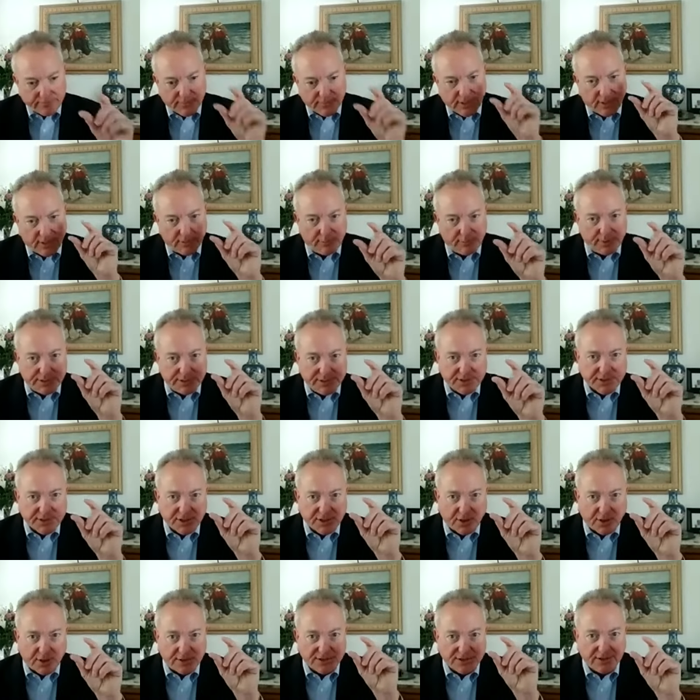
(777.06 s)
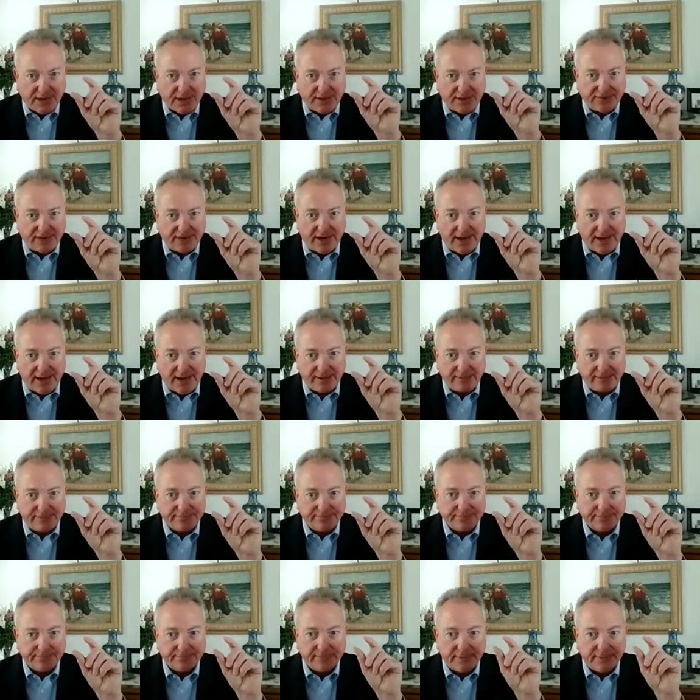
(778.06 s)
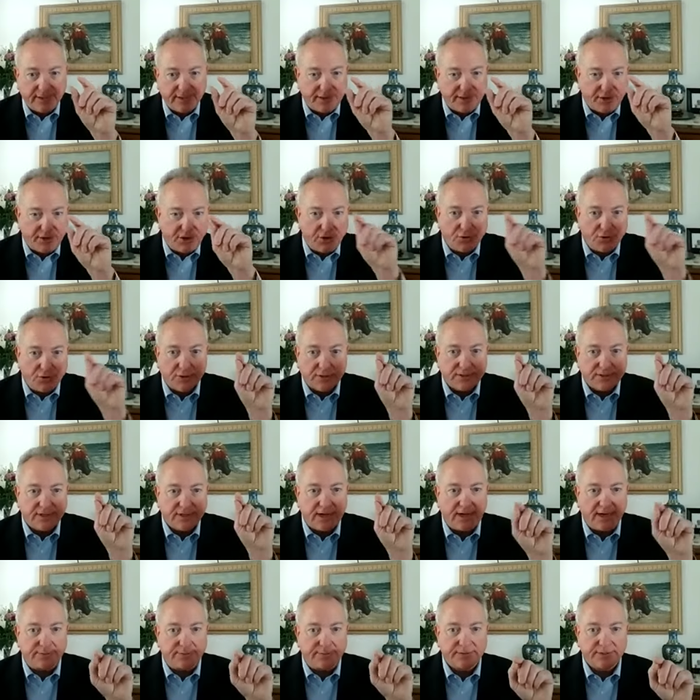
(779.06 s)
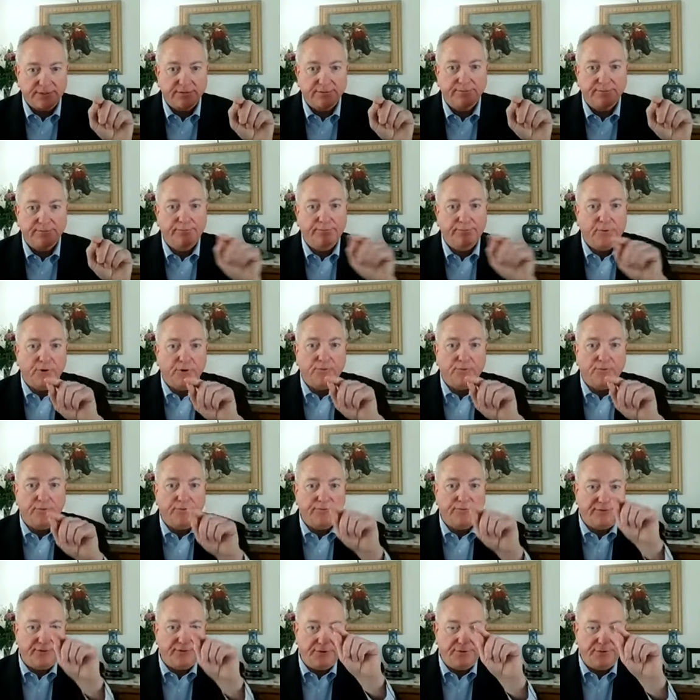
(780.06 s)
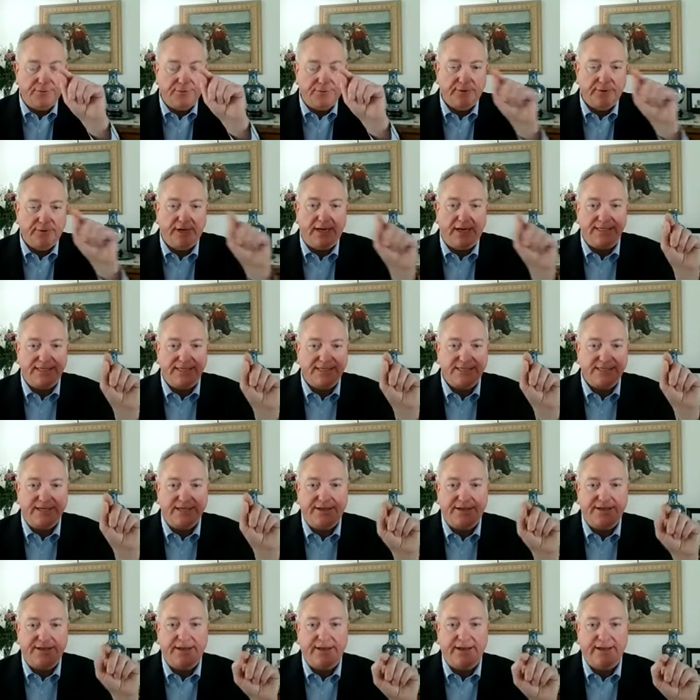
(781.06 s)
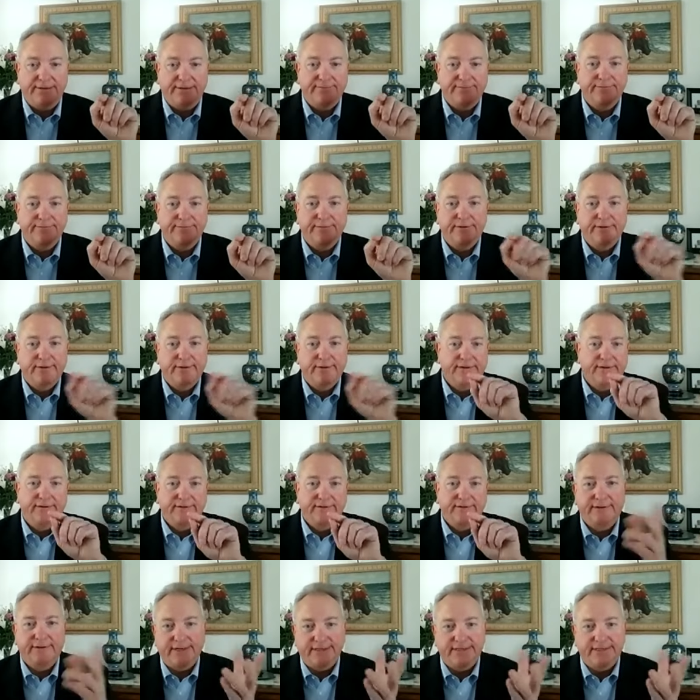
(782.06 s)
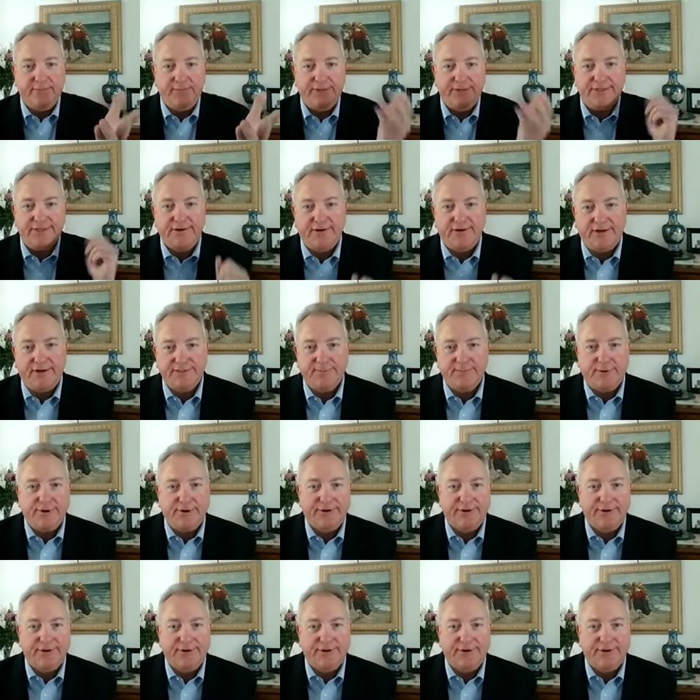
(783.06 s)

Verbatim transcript: business card size ad in the New York Times book review on Sunday. Guess how much that cost, Marc?